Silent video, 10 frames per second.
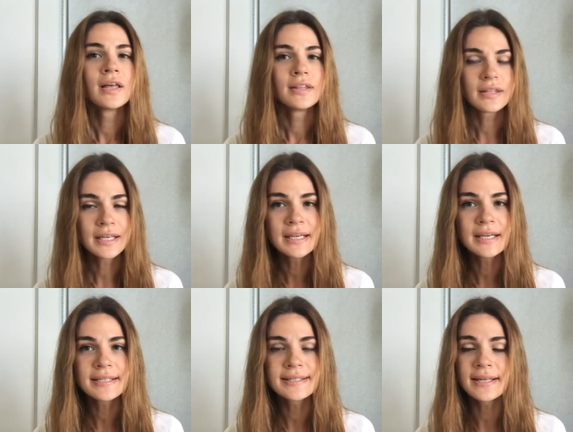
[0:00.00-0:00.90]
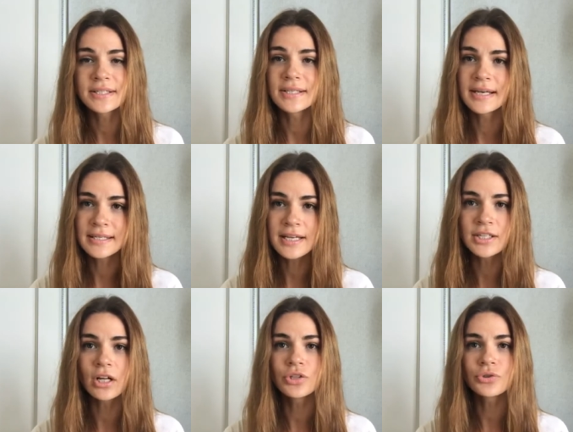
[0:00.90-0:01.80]
The thing is that, as I
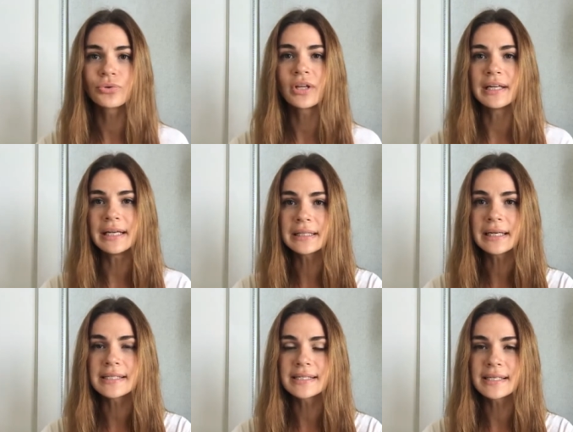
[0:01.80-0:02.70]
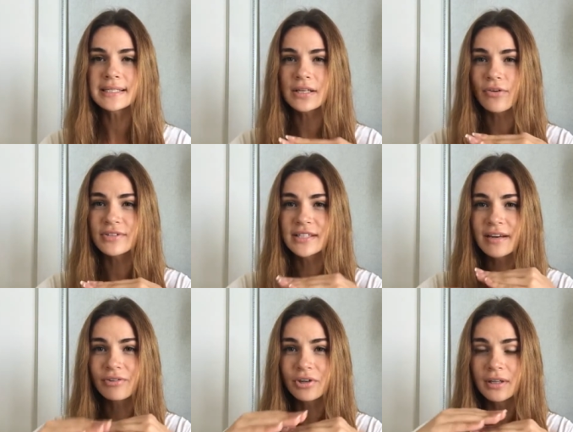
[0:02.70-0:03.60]
told you, the nail consists of
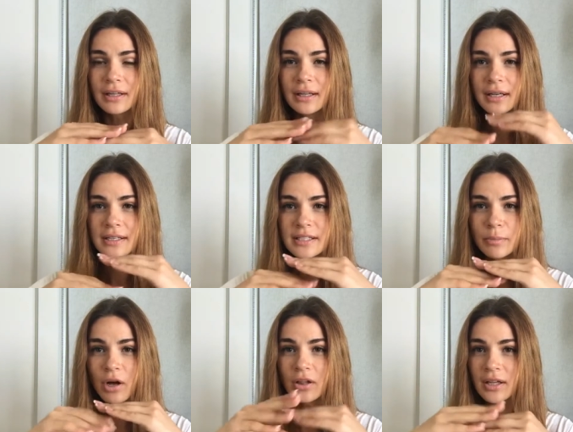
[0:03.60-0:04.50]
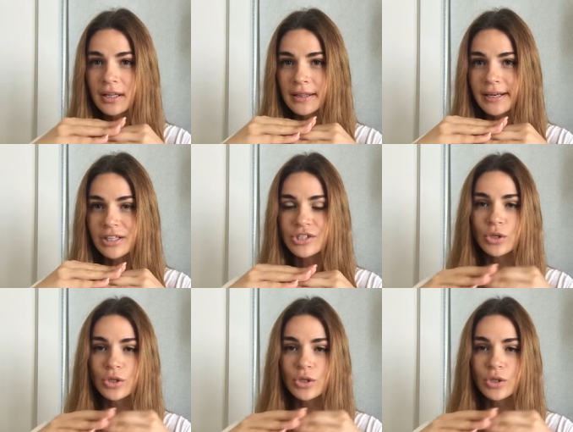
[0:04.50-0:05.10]
several small layers.